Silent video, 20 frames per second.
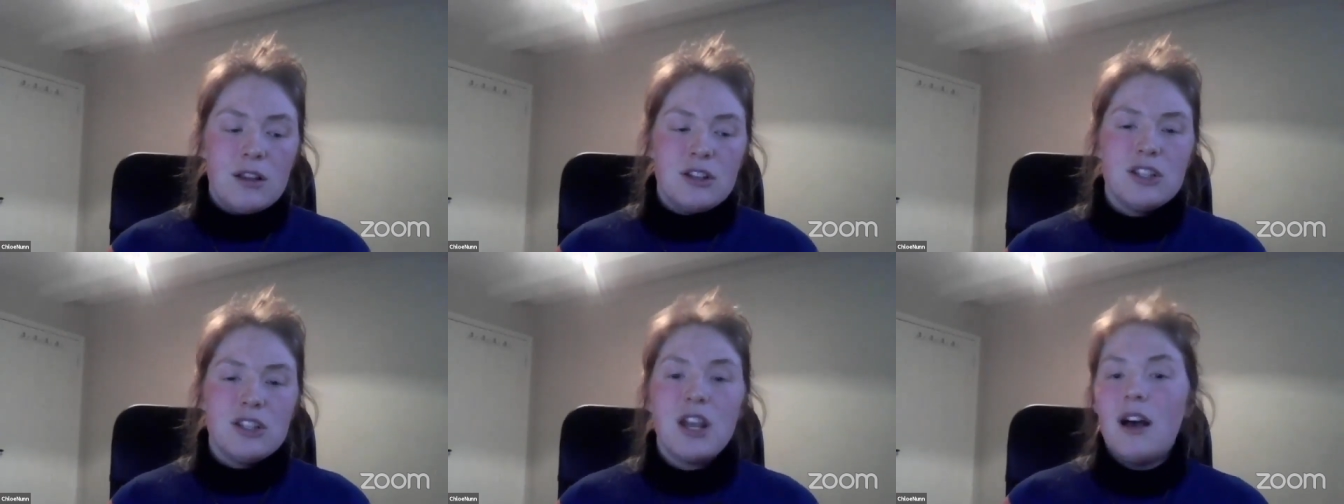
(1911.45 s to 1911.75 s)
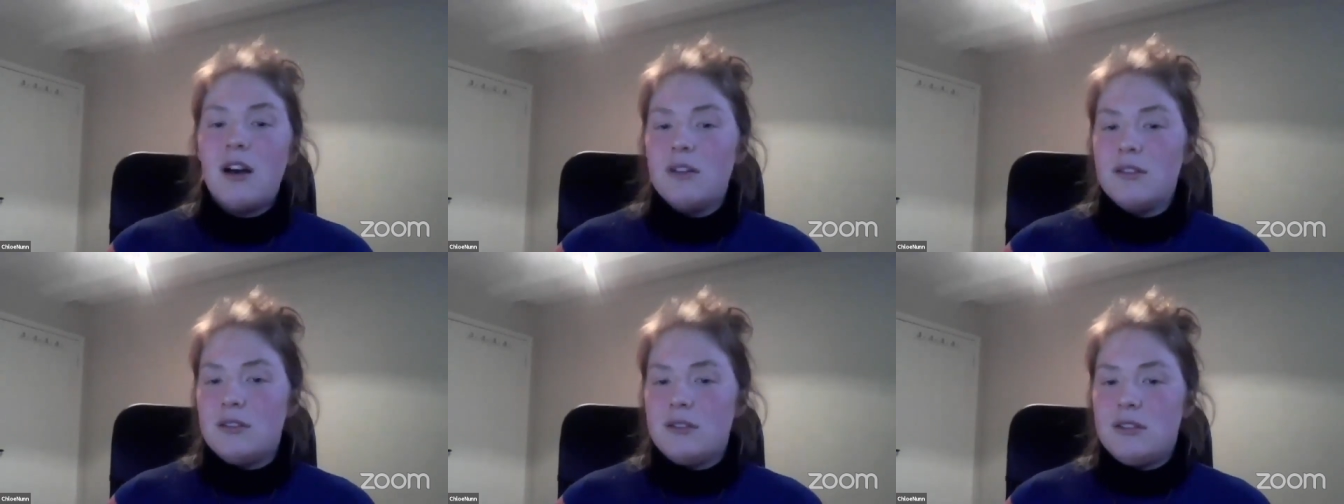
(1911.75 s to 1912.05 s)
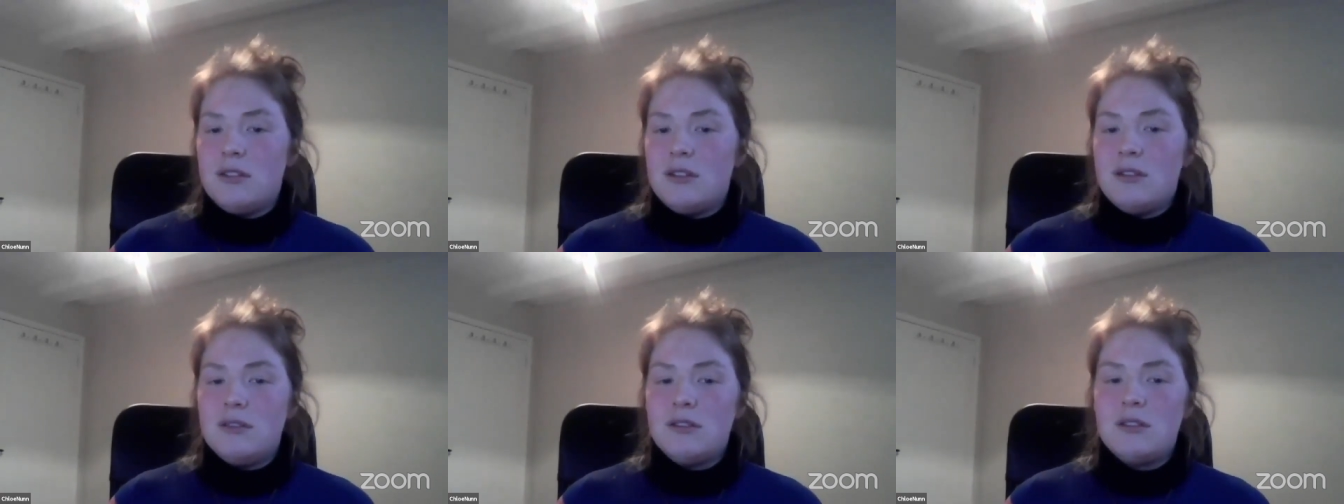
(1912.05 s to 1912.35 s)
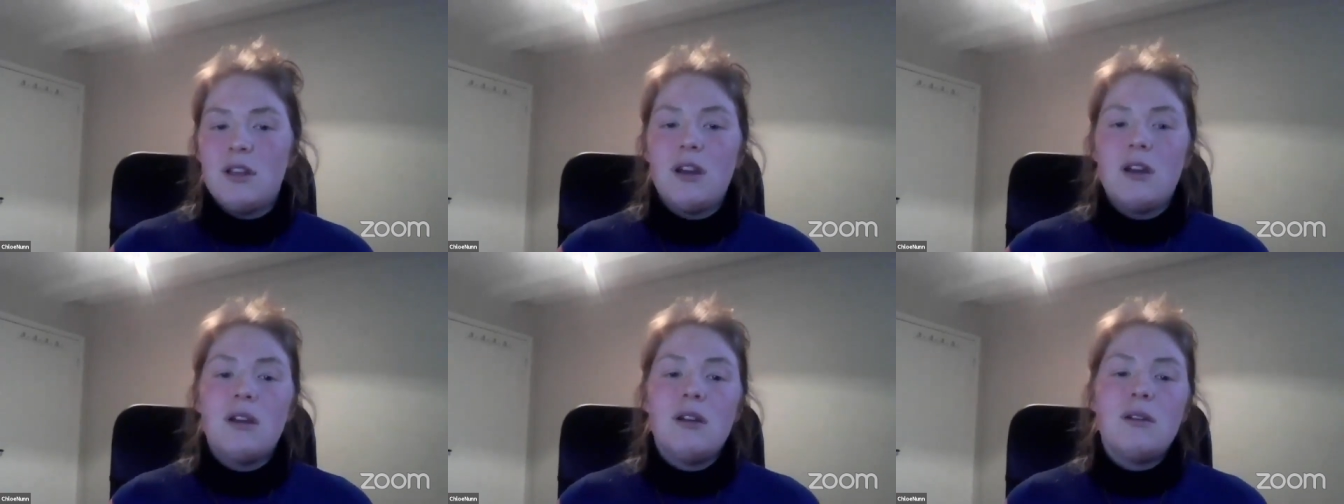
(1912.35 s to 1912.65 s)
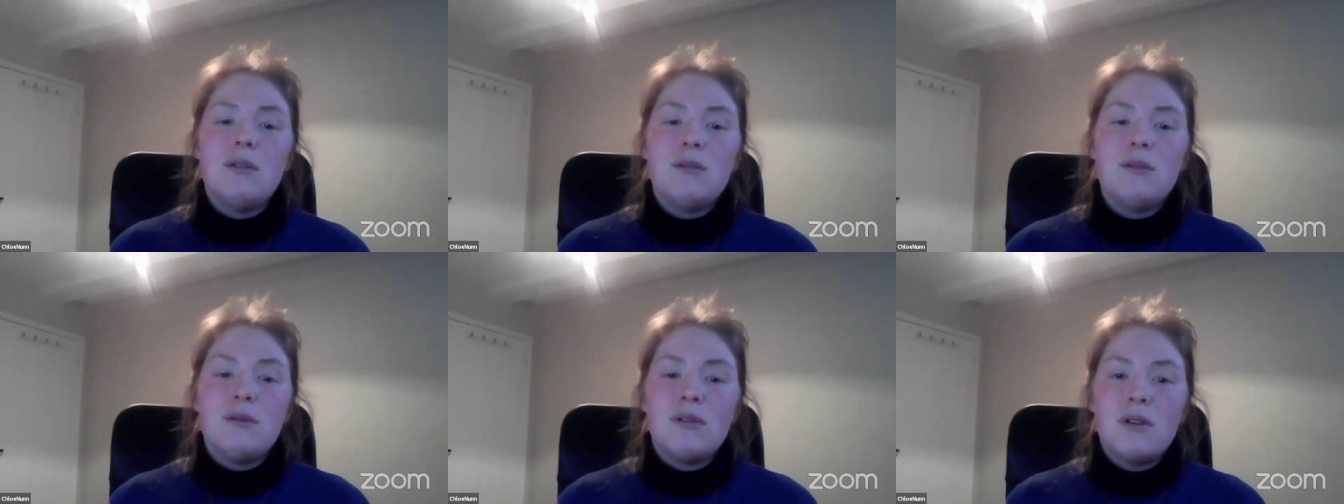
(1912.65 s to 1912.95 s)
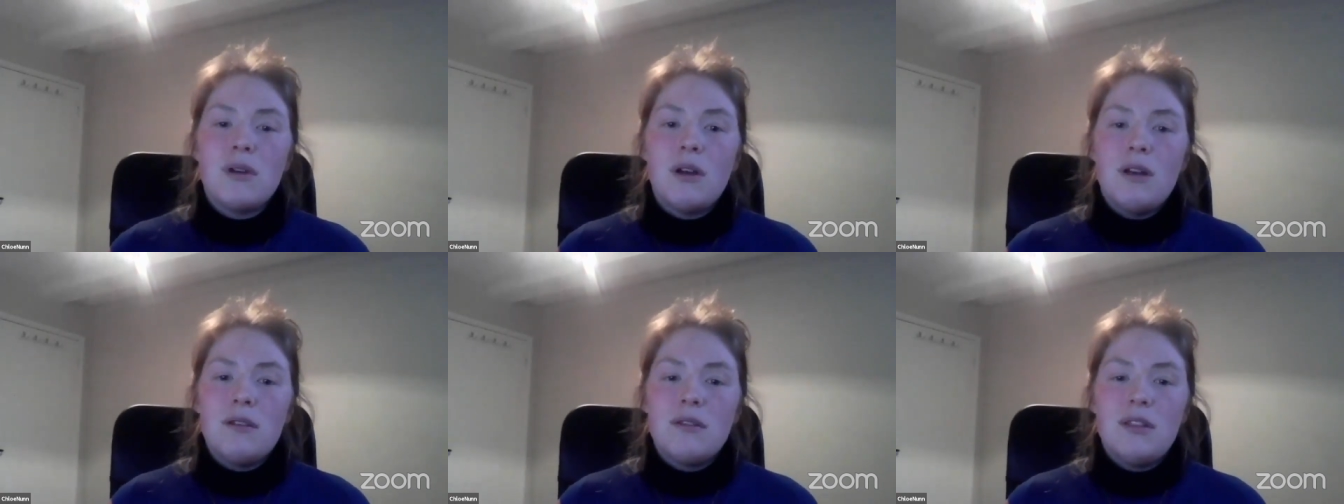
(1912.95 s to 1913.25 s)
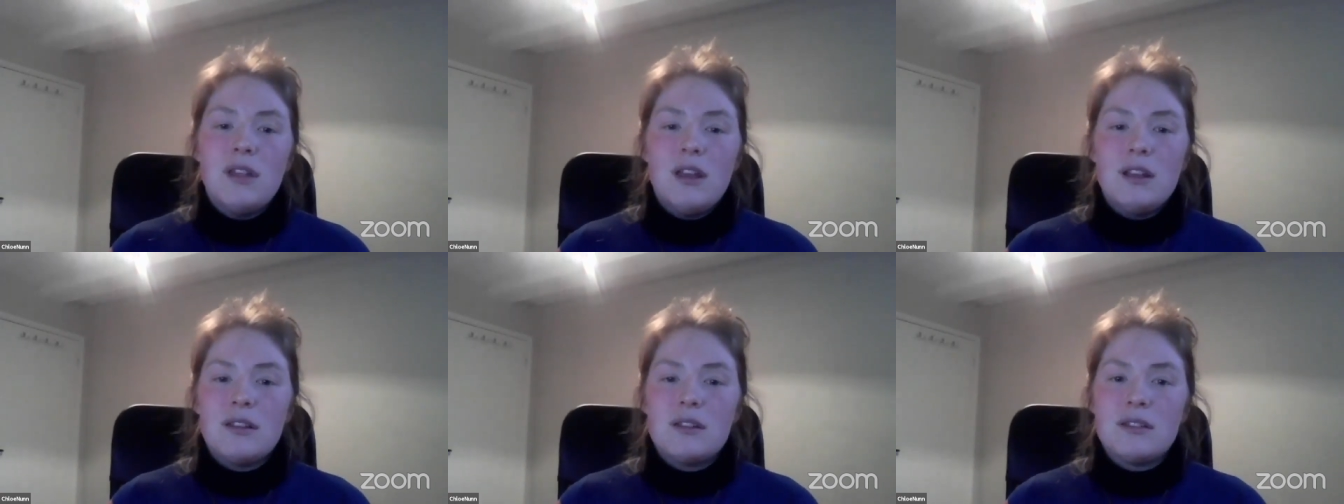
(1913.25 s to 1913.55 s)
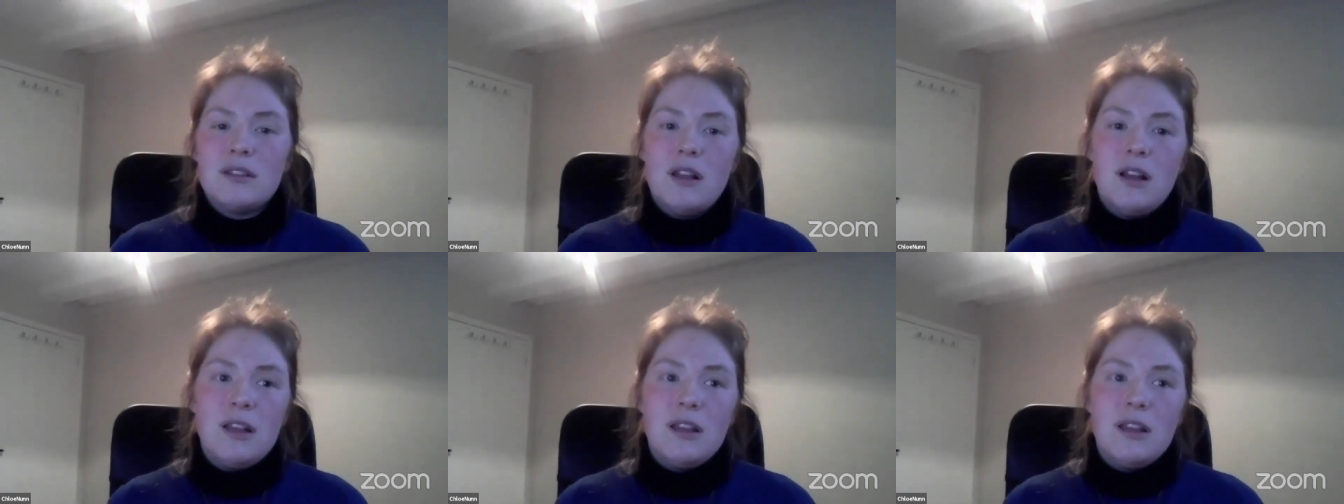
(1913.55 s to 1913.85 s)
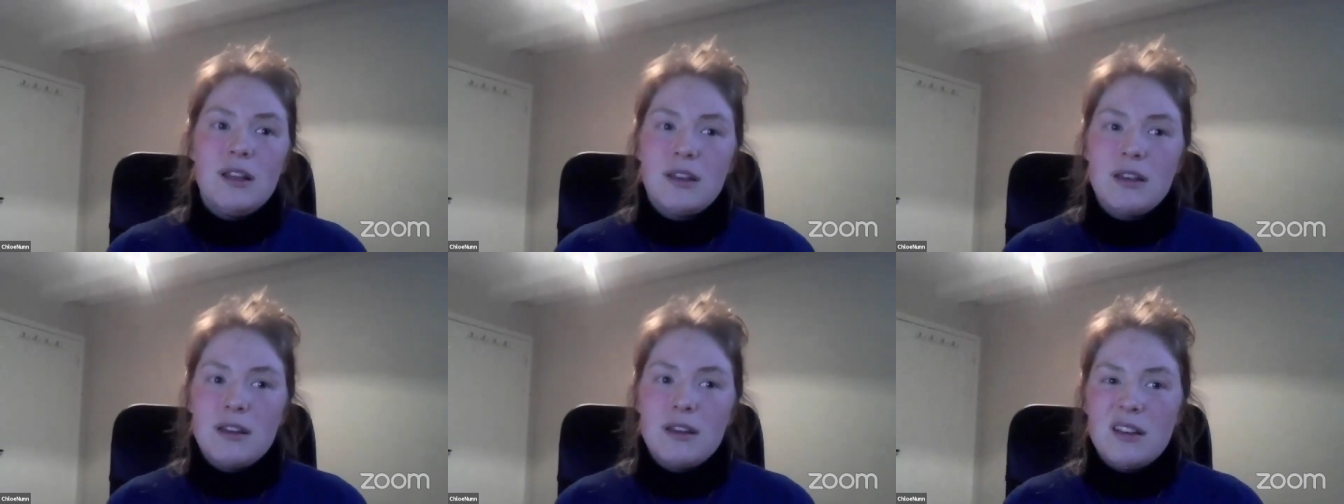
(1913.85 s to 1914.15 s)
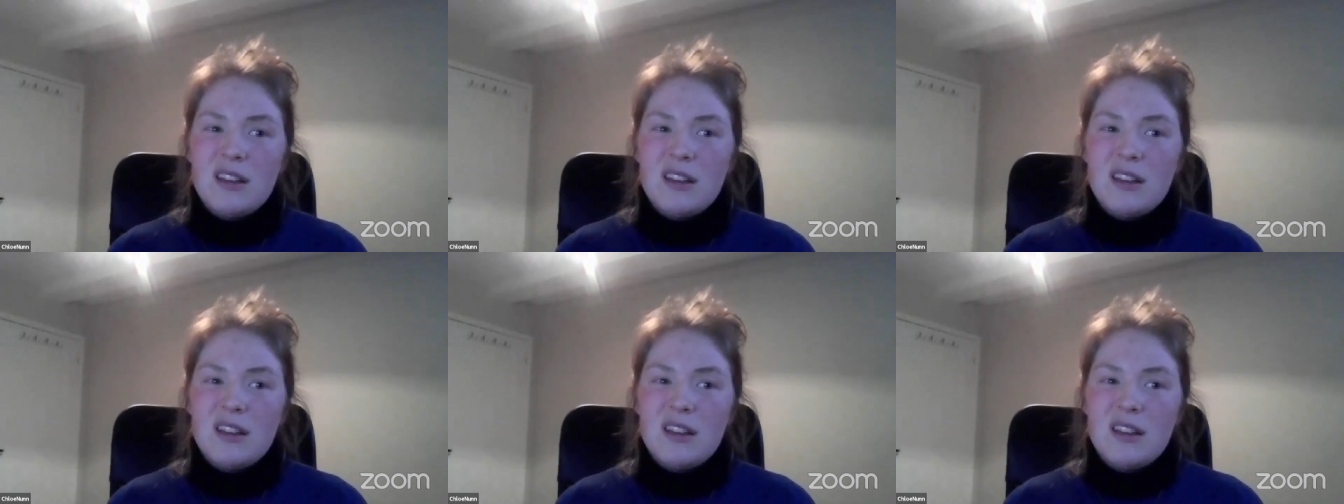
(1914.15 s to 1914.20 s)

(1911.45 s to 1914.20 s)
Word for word: shells. So things like